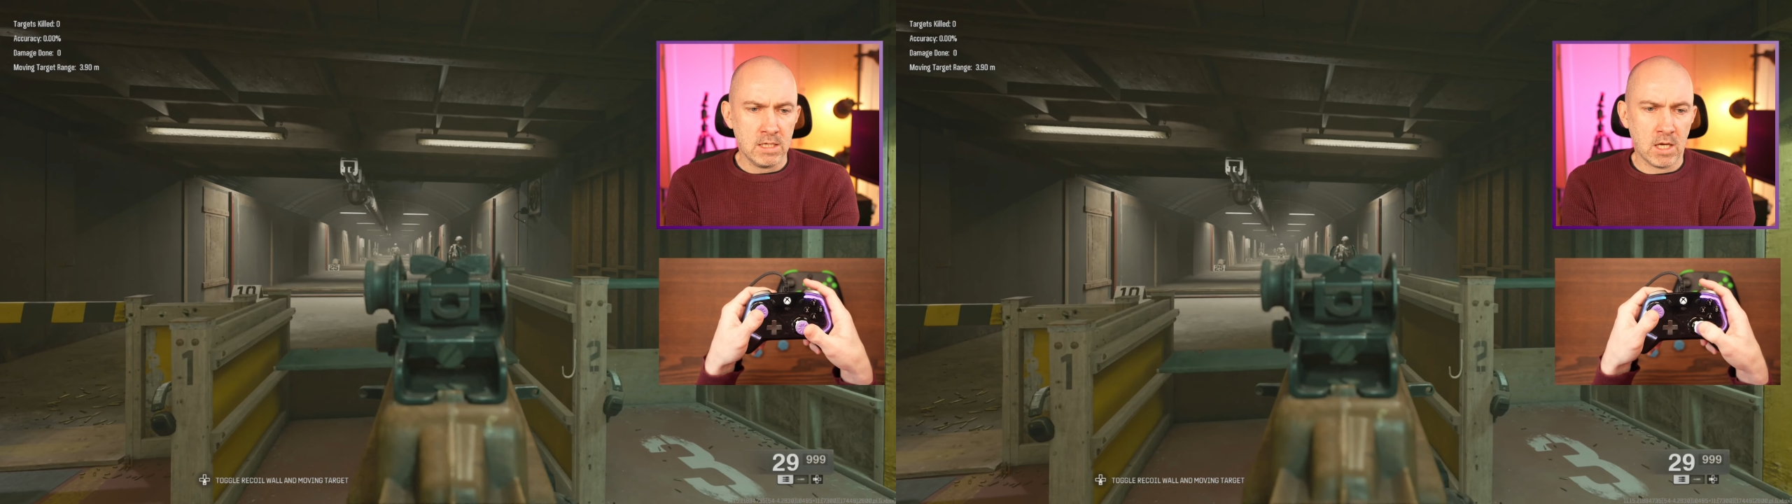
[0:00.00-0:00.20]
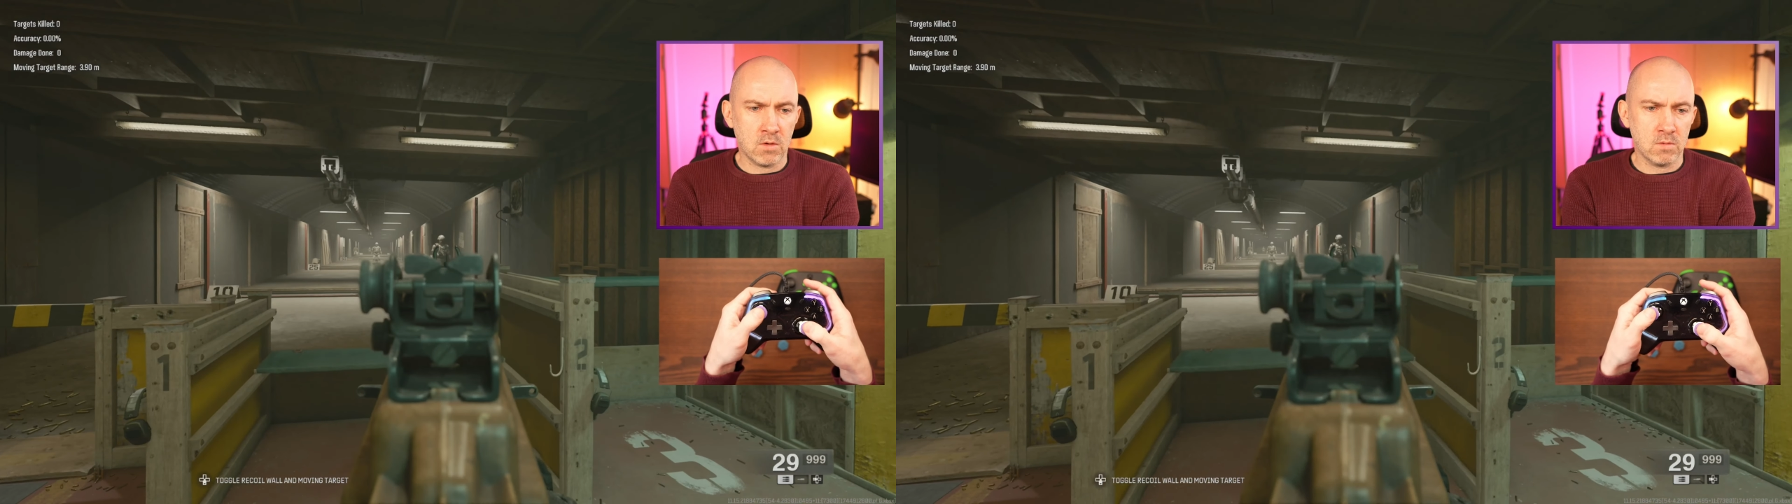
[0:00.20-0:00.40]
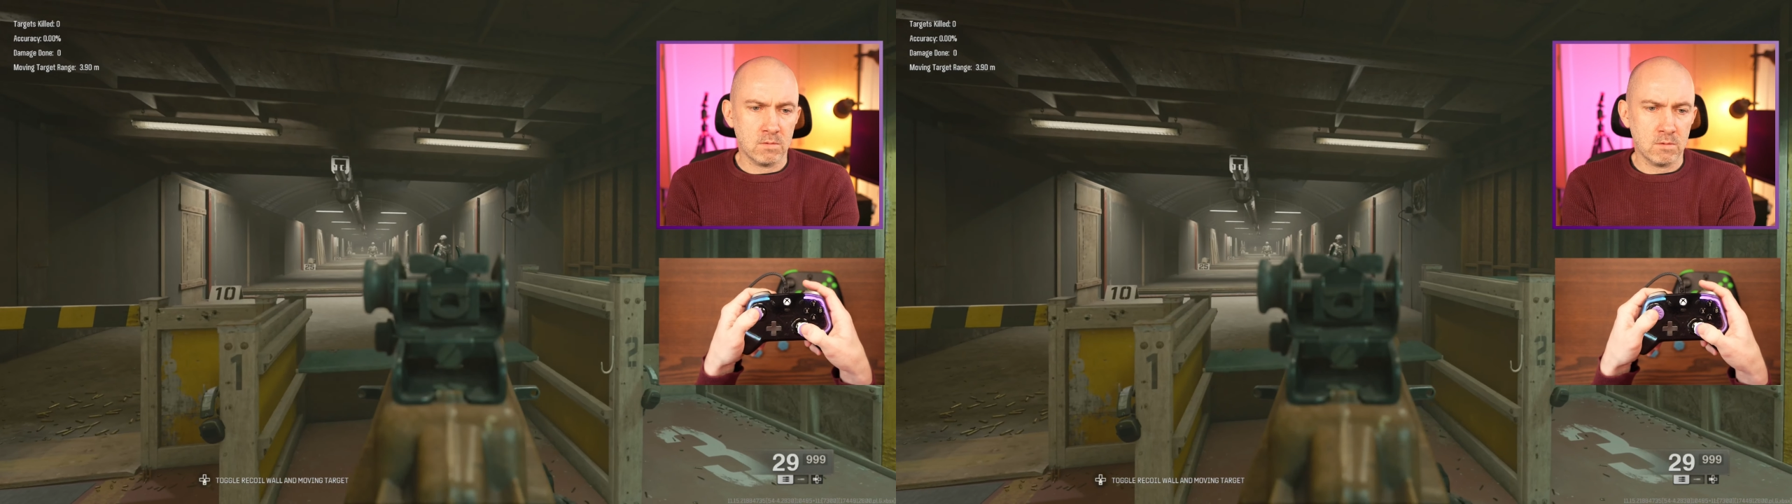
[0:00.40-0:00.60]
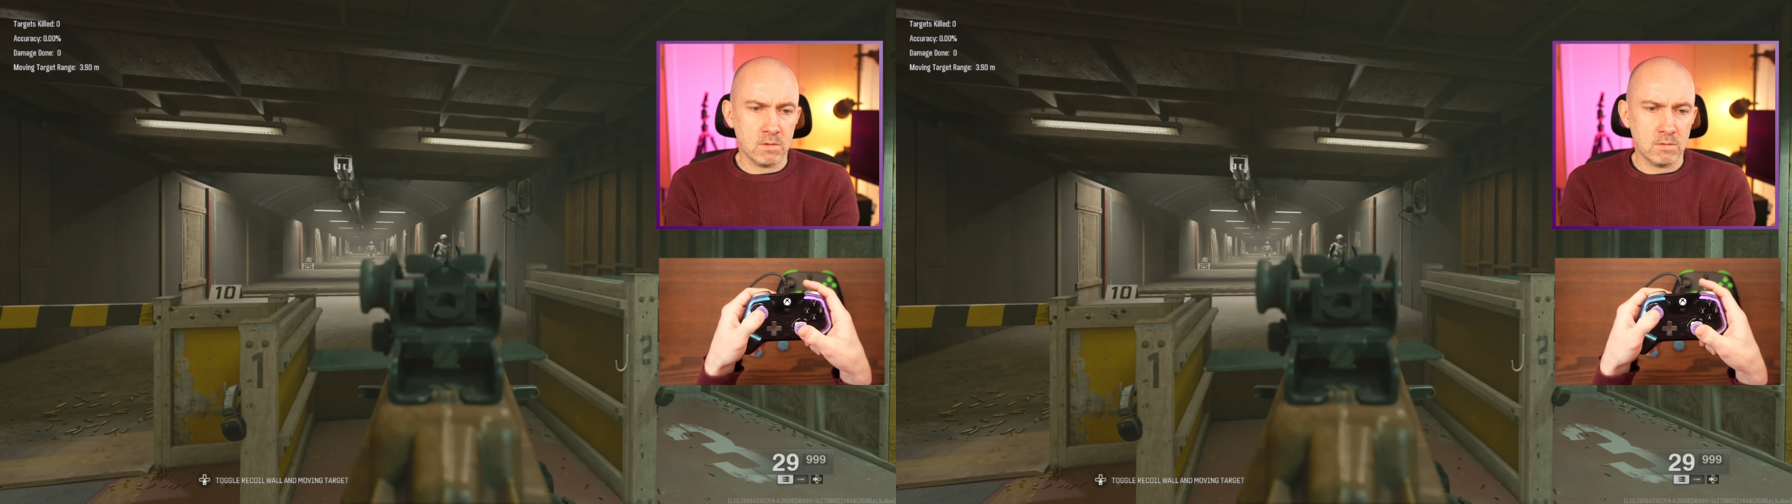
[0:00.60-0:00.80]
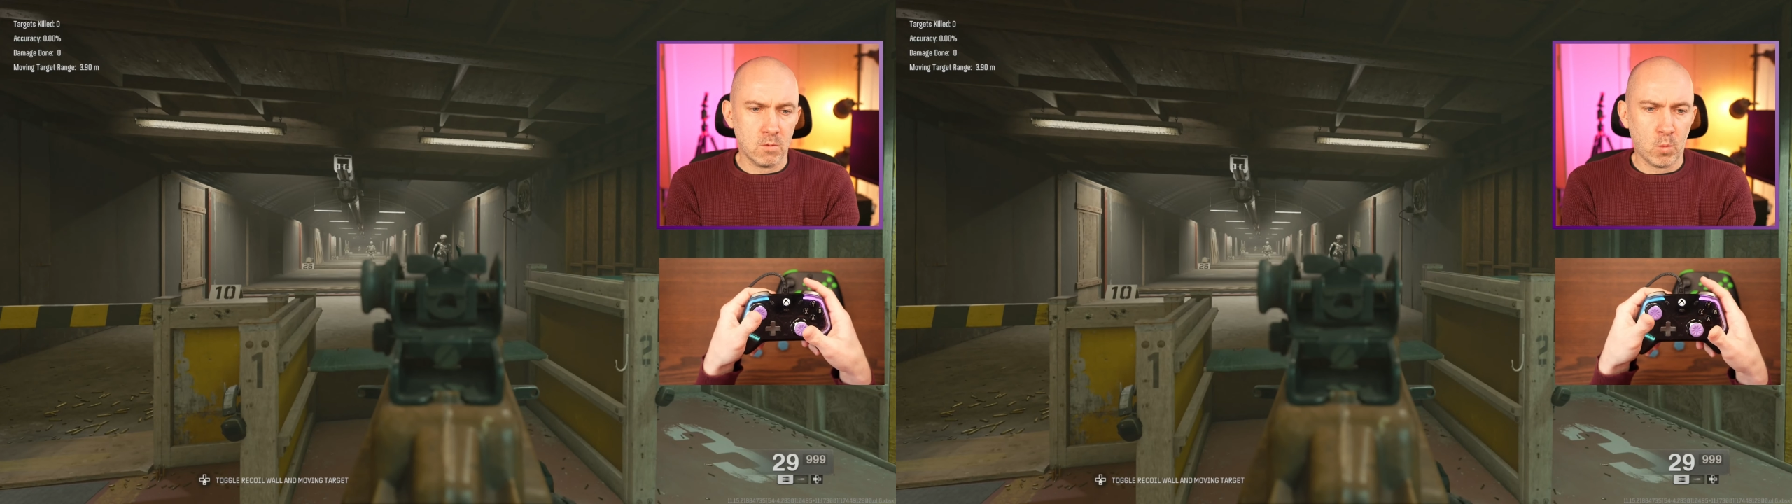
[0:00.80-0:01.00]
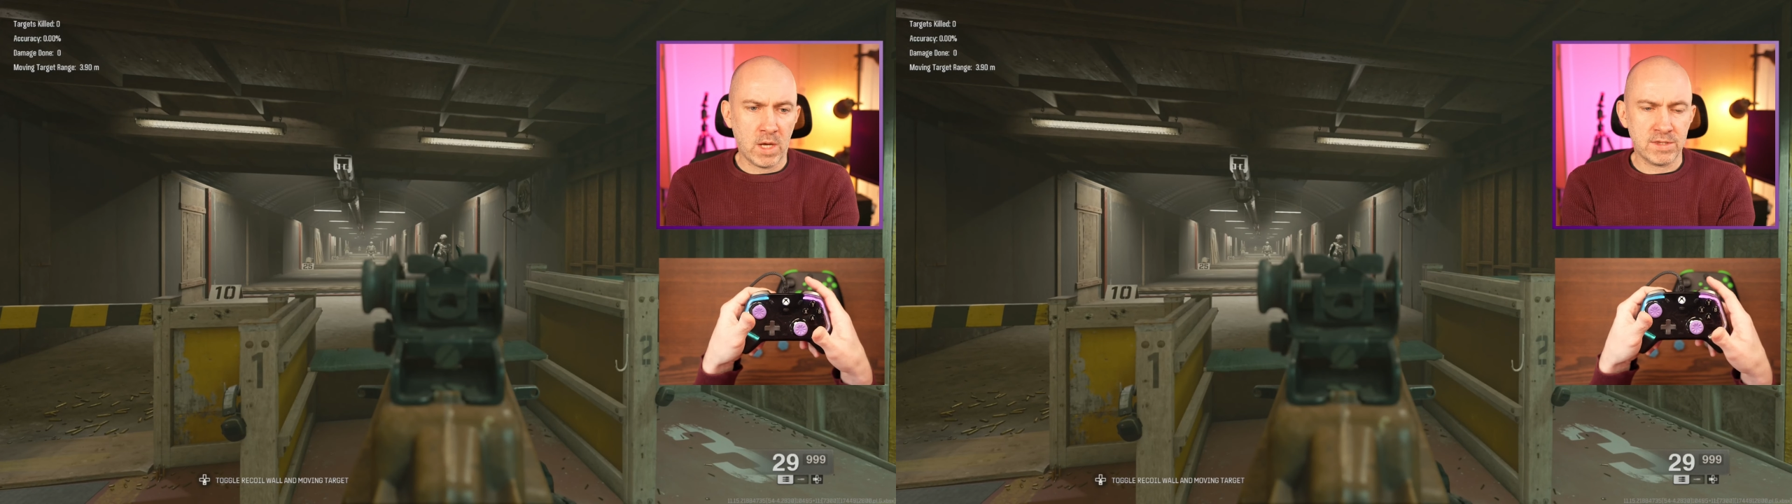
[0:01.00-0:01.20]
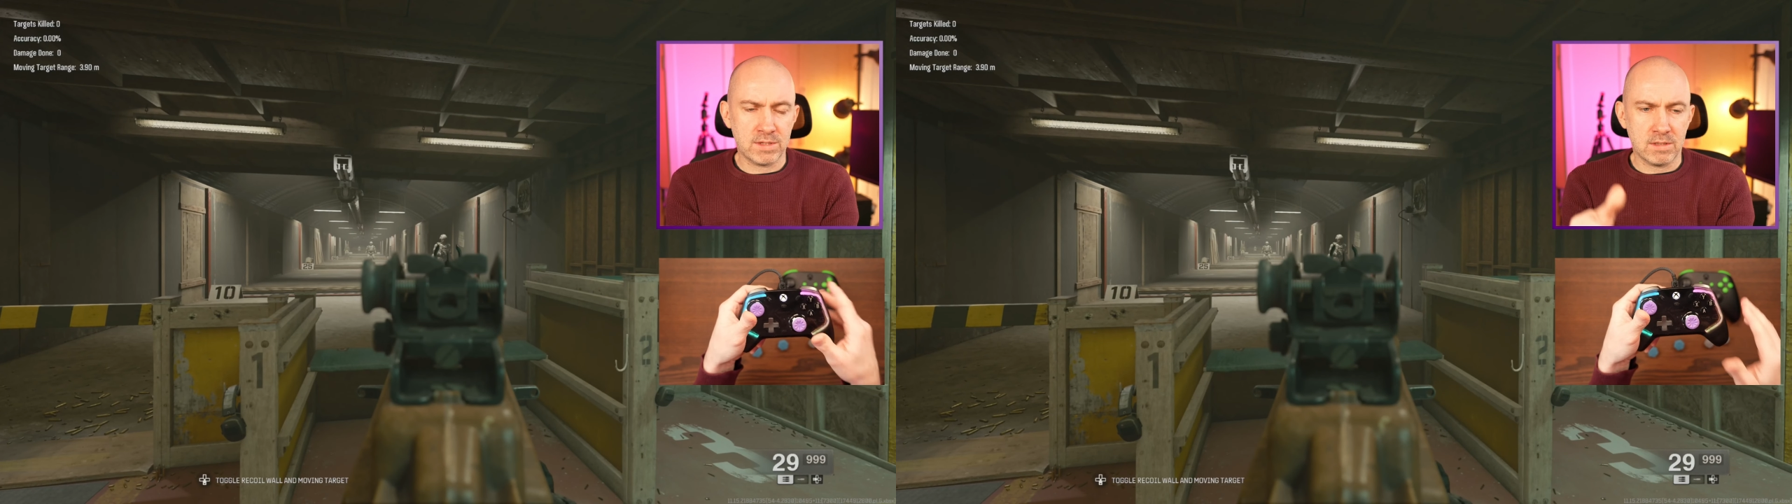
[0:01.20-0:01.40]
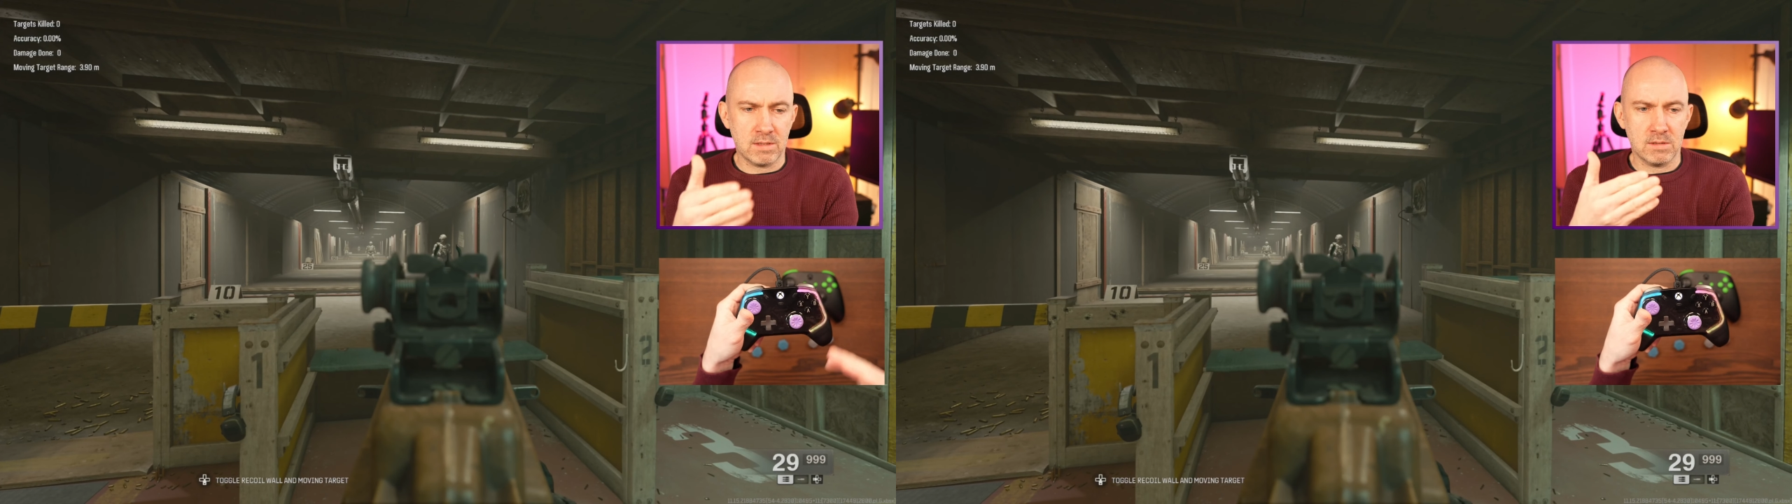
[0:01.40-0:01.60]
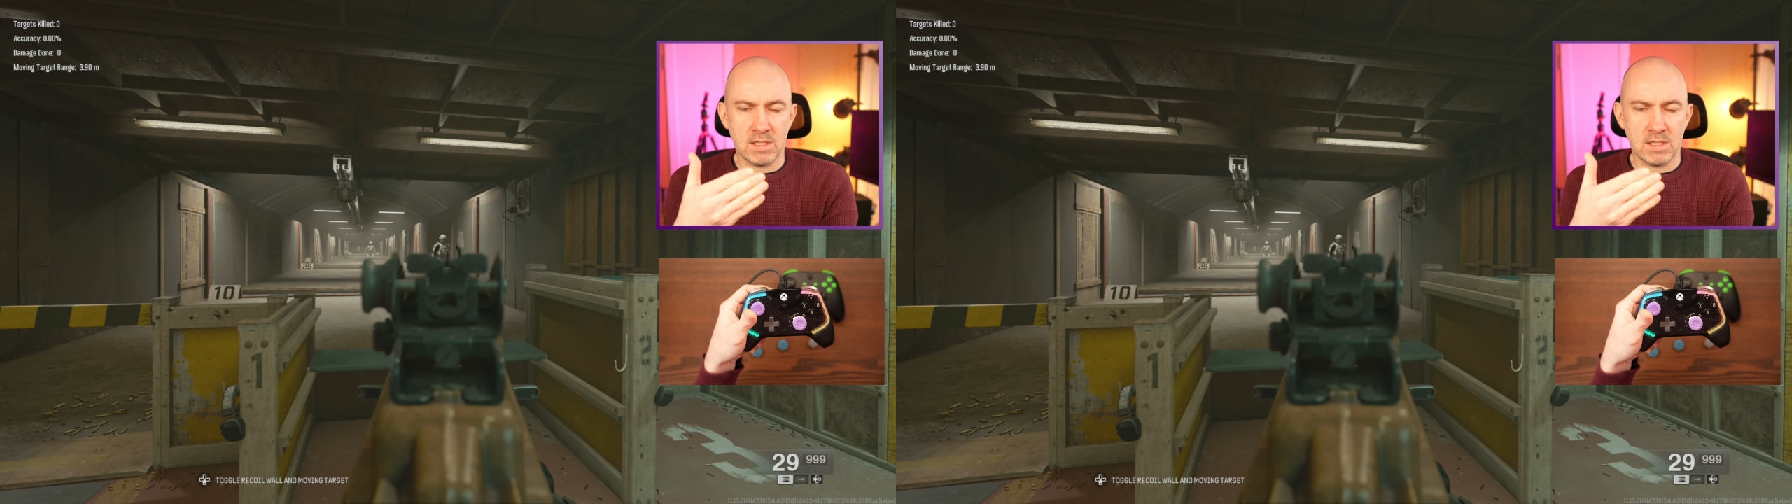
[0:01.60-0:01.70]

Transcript: Now, with